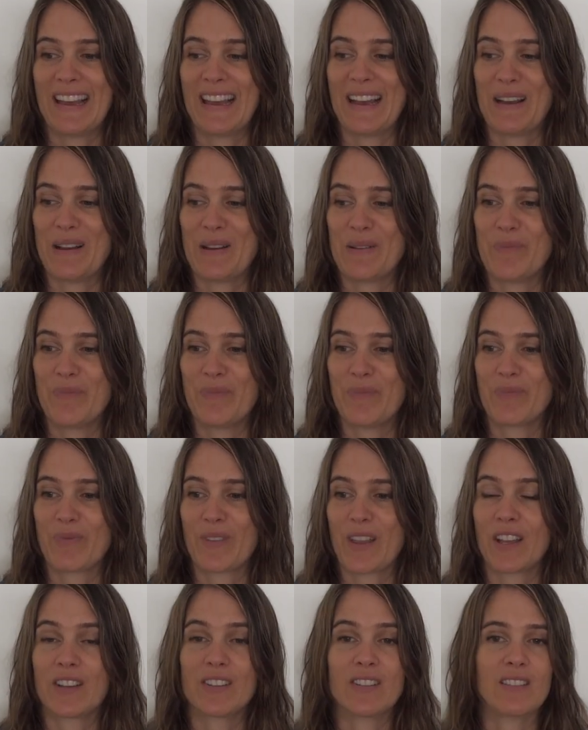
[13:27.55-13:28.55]

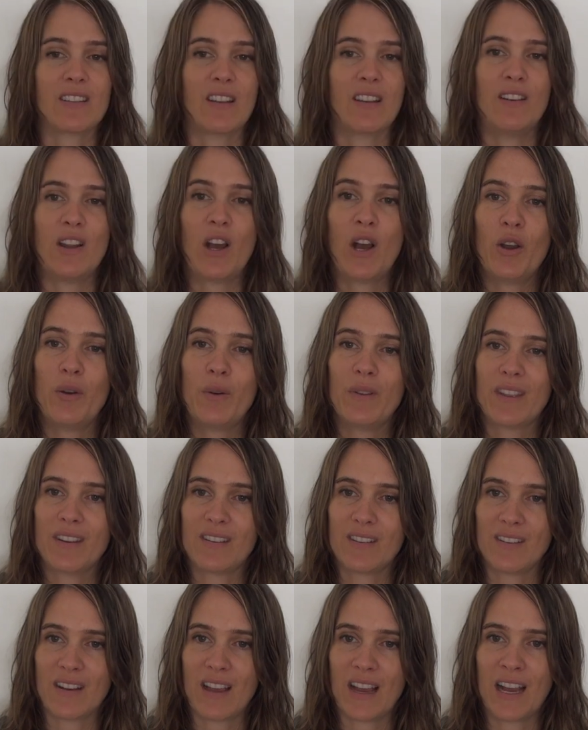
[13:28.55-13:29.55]
I could say no and
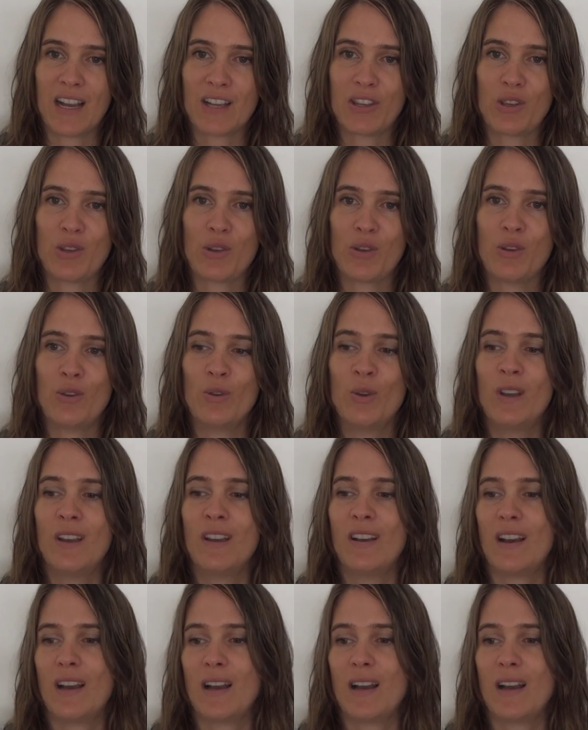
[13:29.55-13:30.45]
they didn't argue